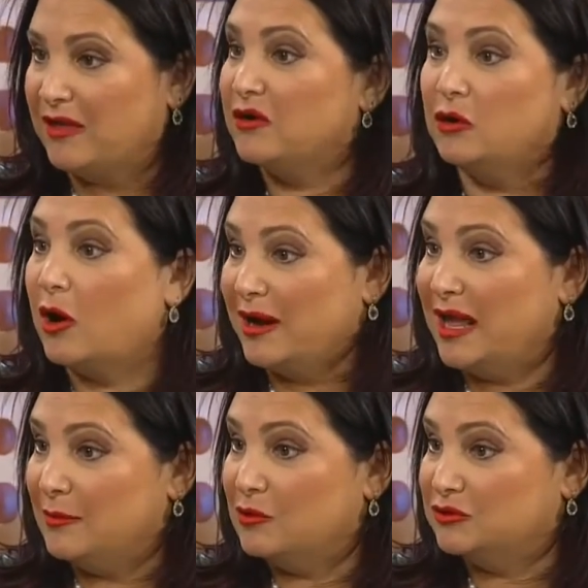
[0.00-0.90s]
and they're not
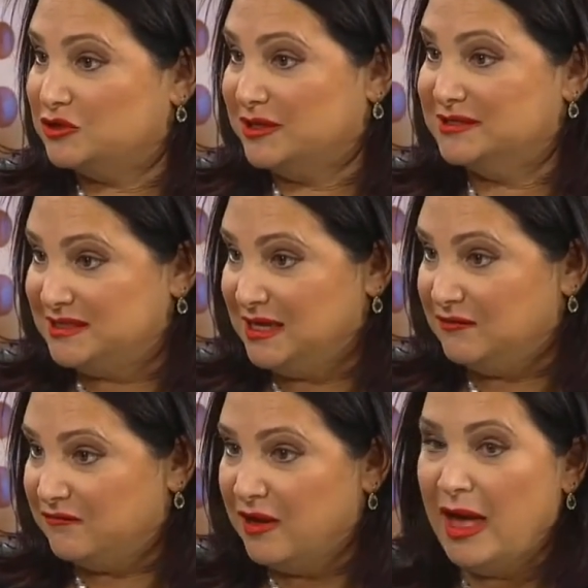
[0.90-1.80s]
able to
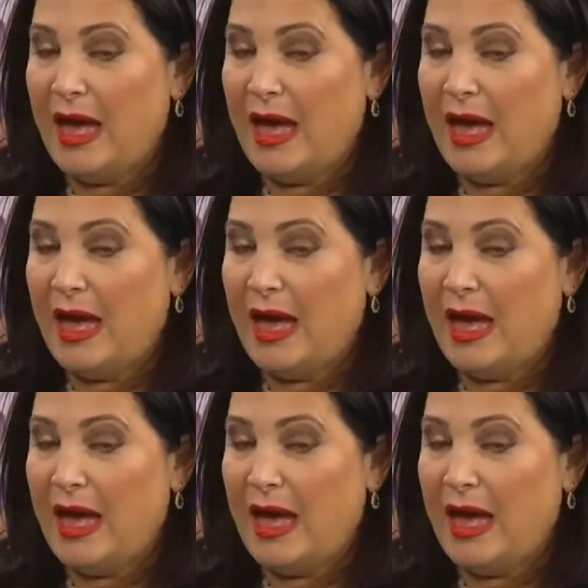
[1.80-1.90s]
conceive.